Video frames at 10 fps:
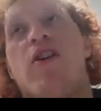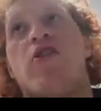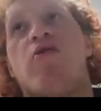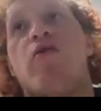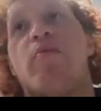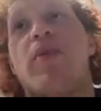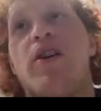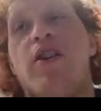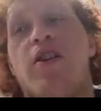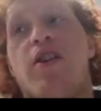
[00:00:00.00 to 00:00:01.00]
that she was
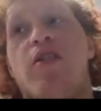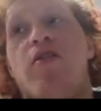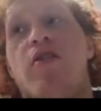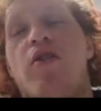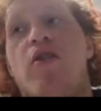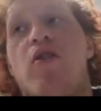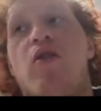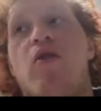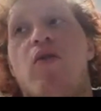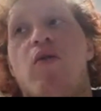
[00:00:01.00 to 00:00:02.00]
murdered
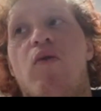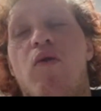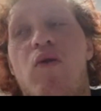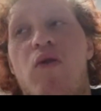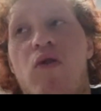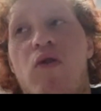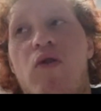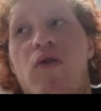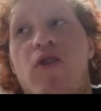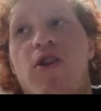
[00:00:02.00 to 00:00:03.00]

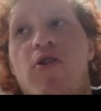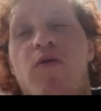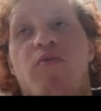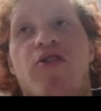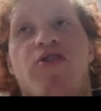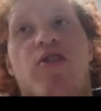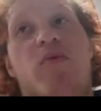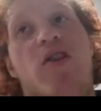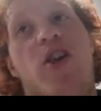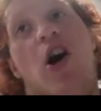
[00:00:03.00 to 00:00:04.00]
or she was bricked
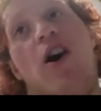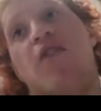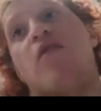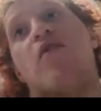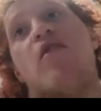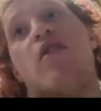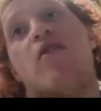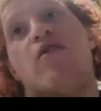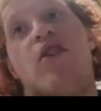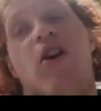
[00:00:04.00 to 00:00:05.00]
up alive
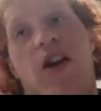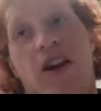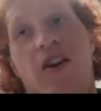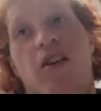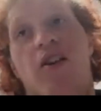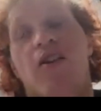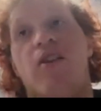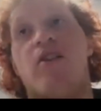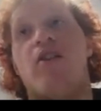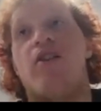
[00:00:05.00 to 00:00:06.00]
and died.
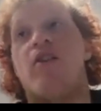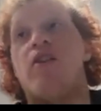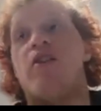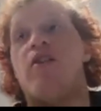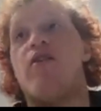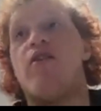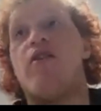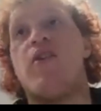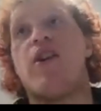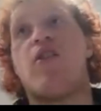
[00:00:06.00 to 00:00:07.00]

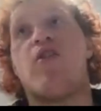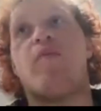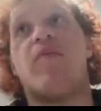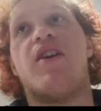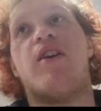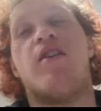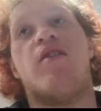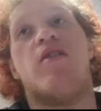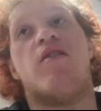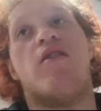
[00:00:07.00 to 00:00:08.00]
So that could
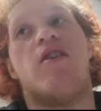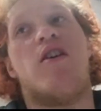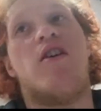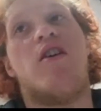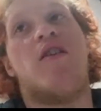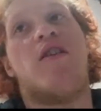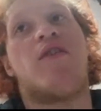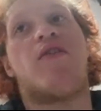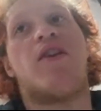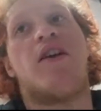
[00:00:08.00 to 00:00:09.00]
be her
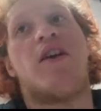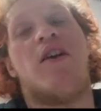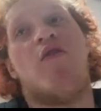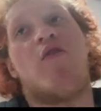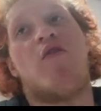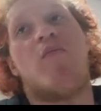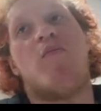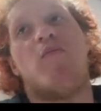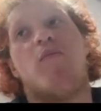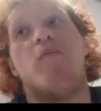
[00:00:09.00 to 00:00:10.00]
saying it was
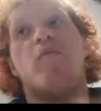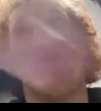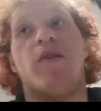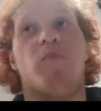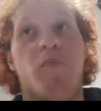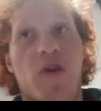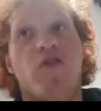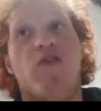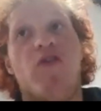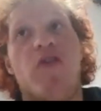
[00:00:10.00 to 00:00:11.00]
a
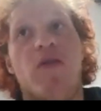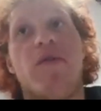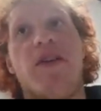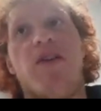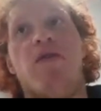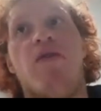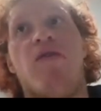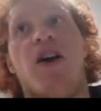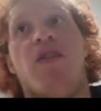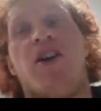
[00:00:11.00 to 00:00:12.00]
monster, in the
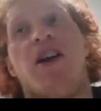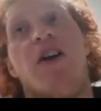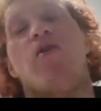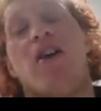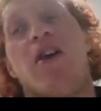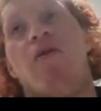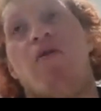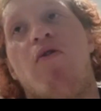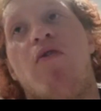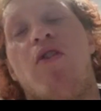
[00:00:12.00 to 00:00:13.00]
fact that it
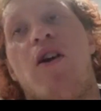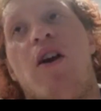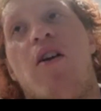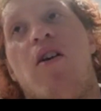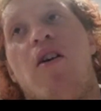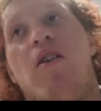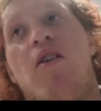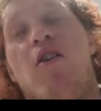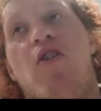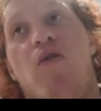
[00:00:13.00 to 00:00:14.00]
was
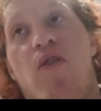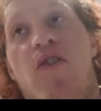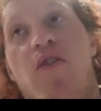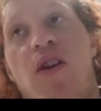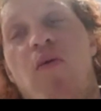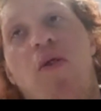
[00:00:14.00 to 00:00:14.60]
horrific